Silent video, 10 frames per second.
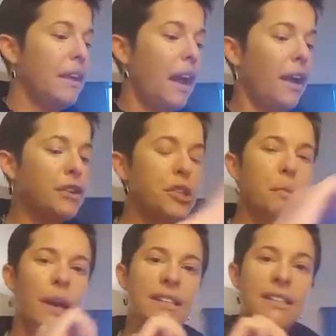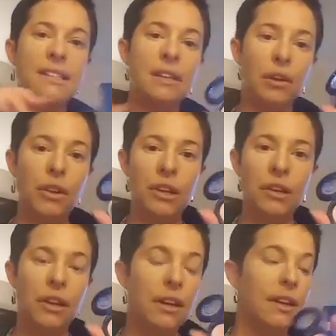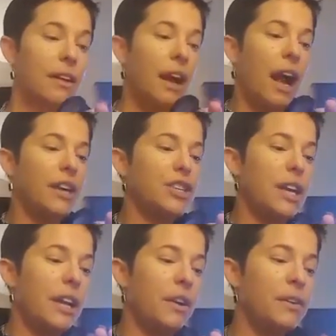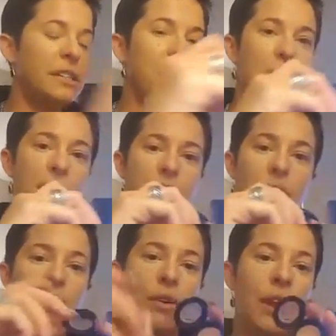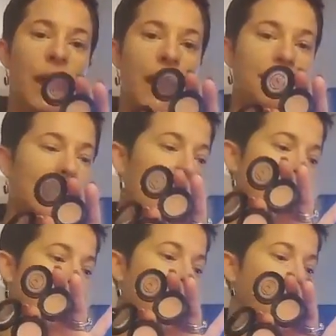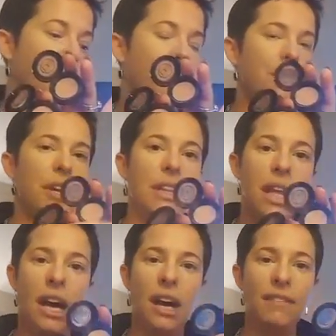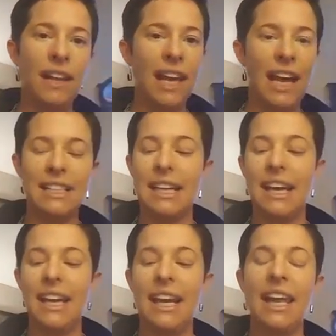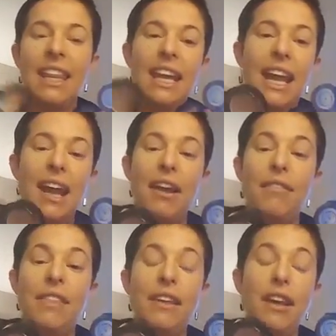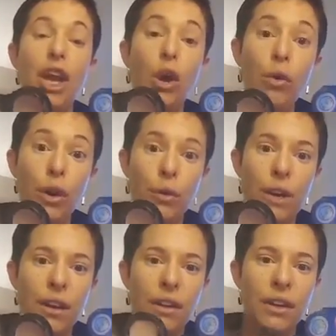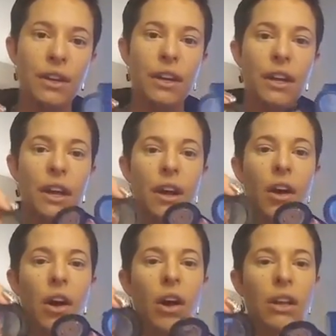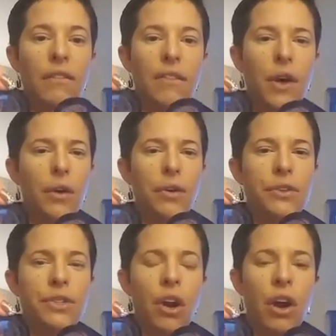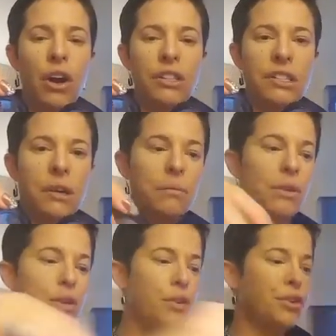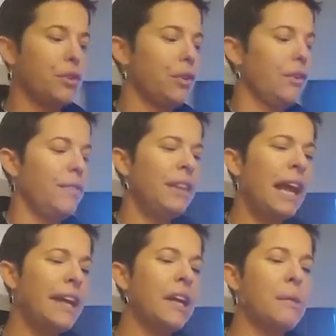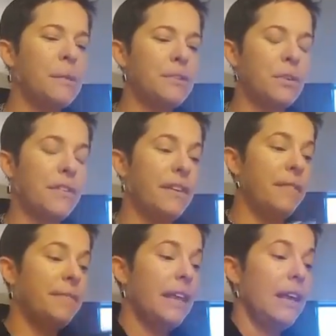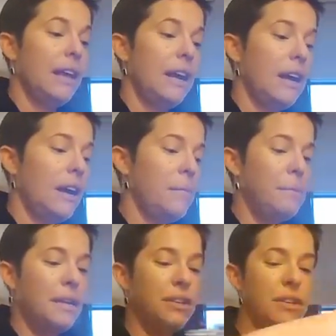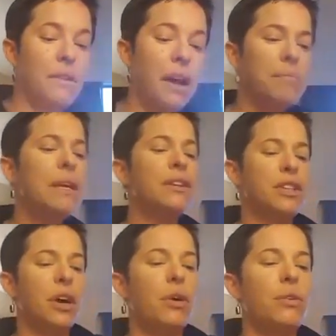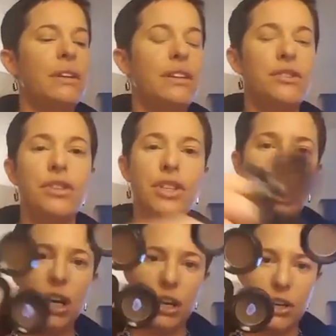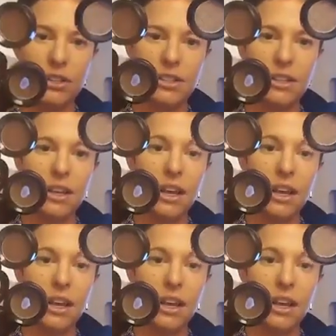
I also brought silk eyeshadow as a mid-tone. I have latte, which I love, a latte, and then I have the cocoa color. All of those are some neutral, lighter, but sort of a mid-tone. These are the darkers.